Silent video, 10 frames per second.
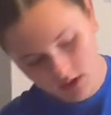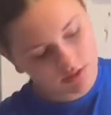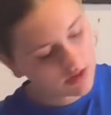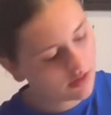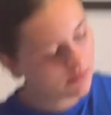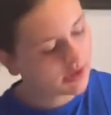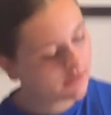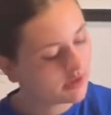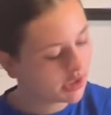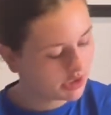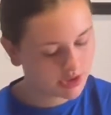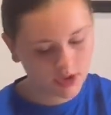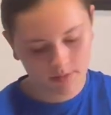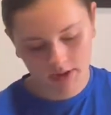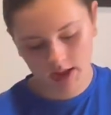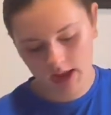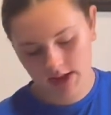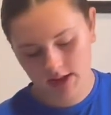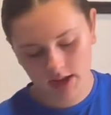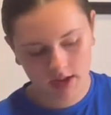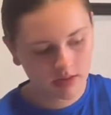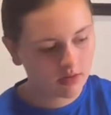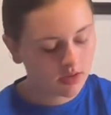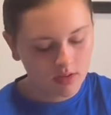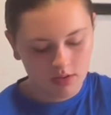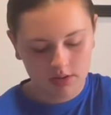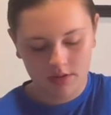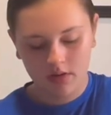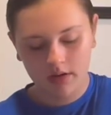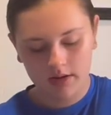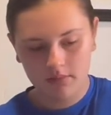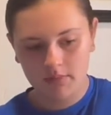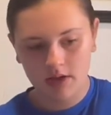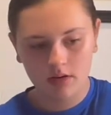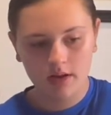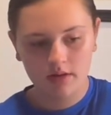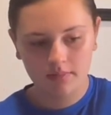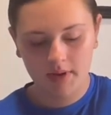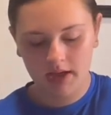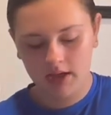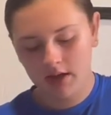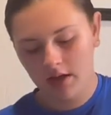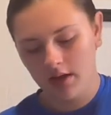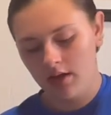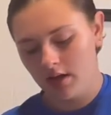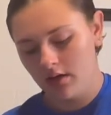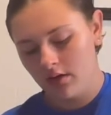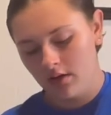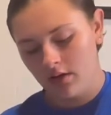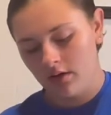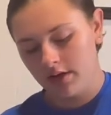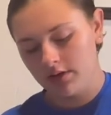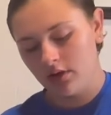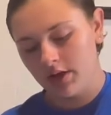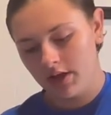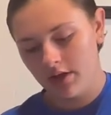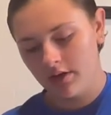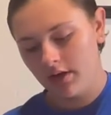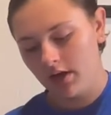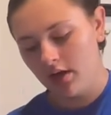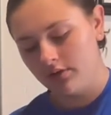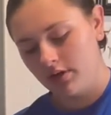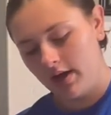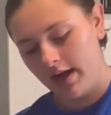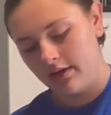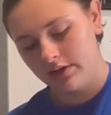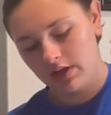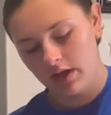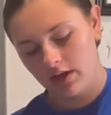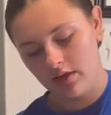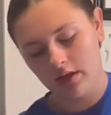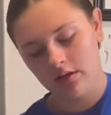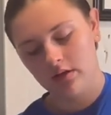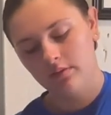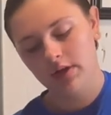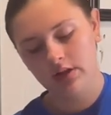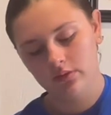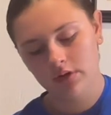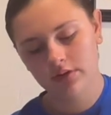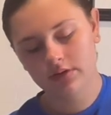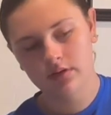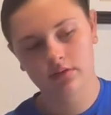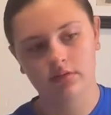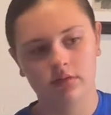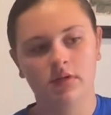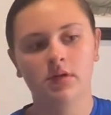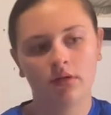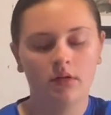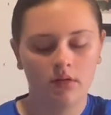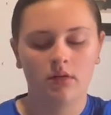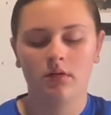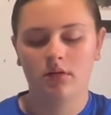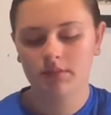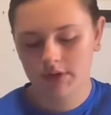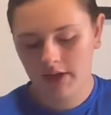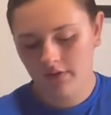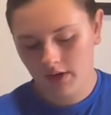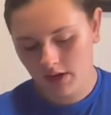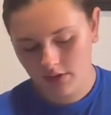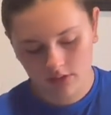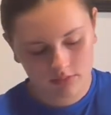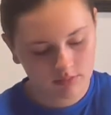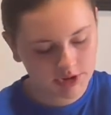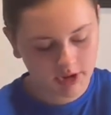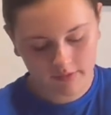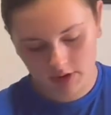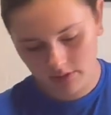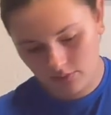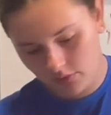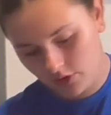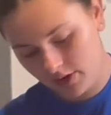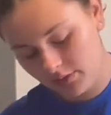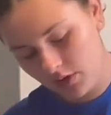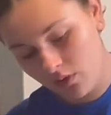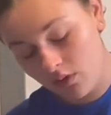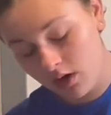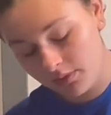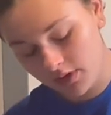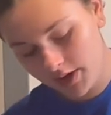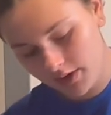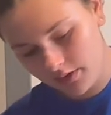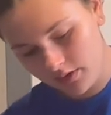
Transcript: So whenever he showed me, he said to start in the middle of the pan and then like start here, then go to the outside and then come inward. Let's see if I can get the shaving cream to cooperate.